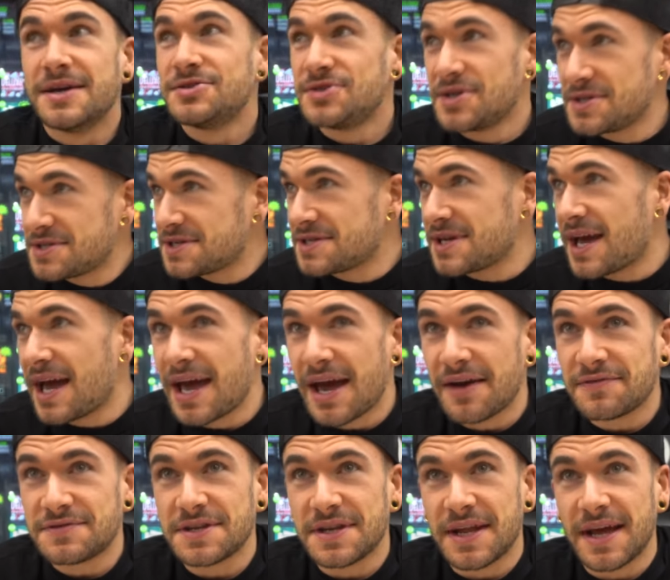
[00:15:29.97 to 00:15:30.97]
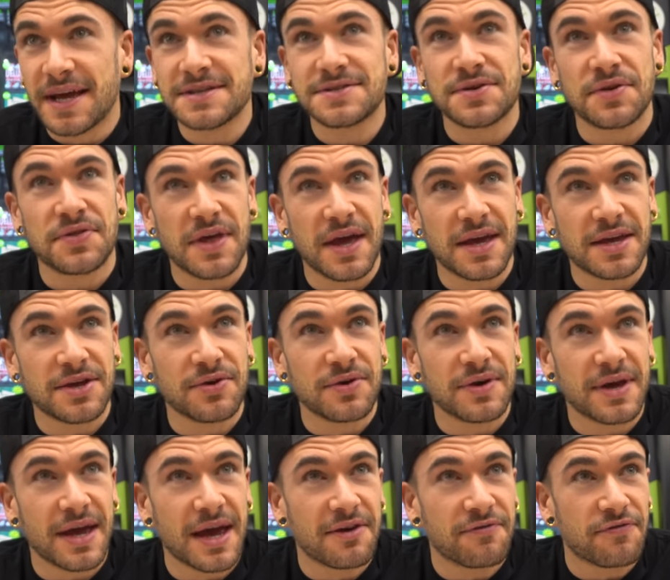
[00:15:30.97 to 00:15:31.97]
just as I have today. So thank you
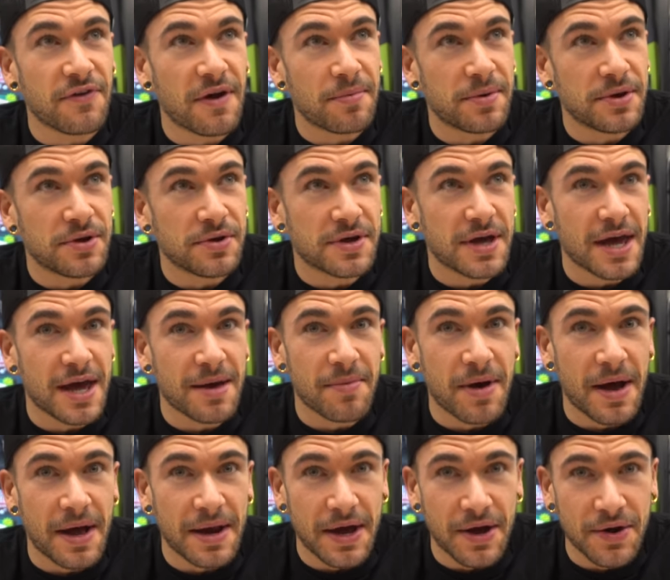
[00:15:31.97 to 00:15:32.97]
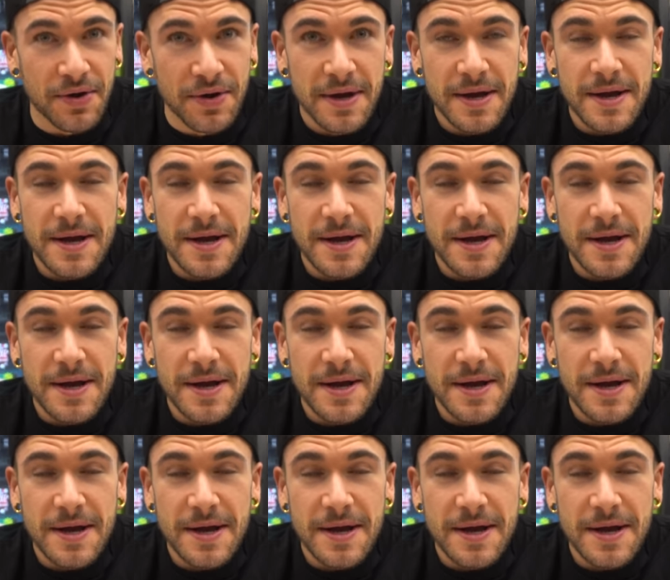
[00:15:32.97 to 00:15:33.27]
again for everybody who came on out.